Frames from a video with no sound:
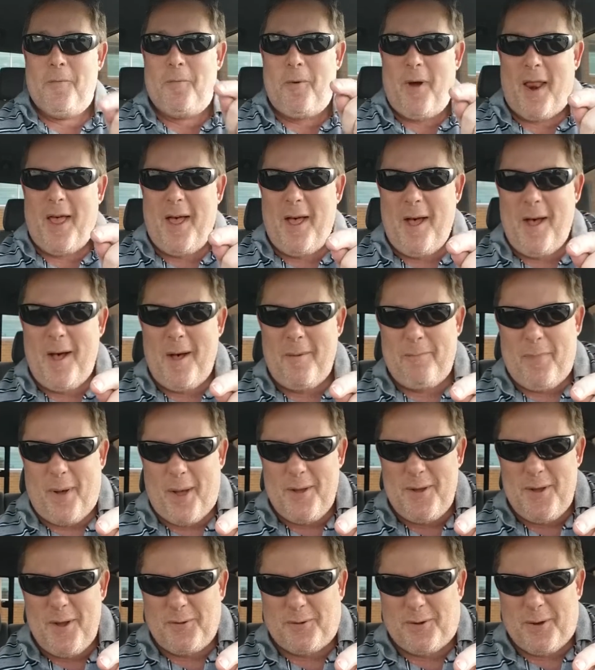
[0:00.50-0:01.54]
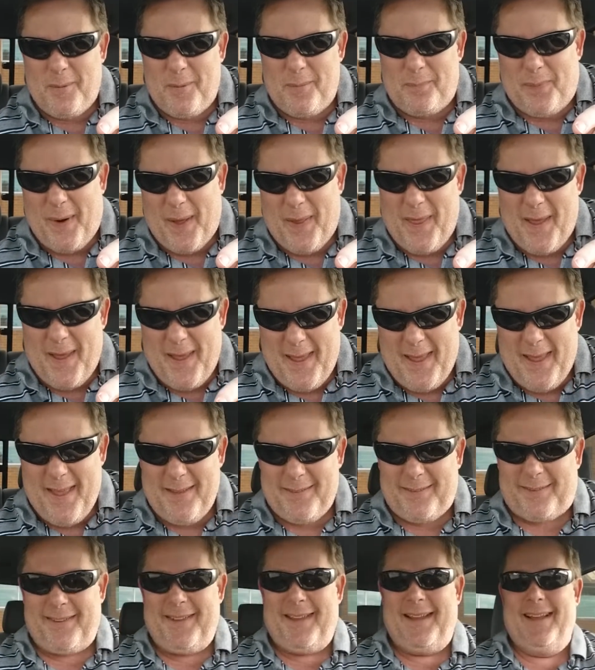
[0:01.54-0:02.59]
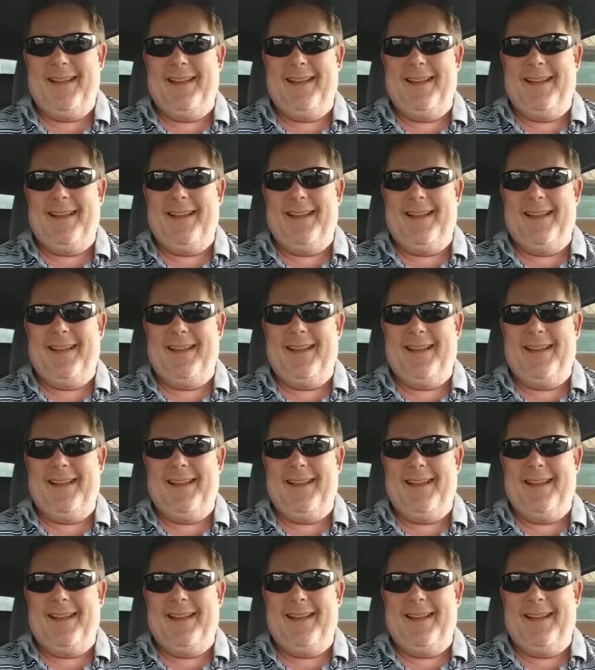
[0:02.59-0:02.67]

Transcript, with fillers: What up, my YouTube brothers?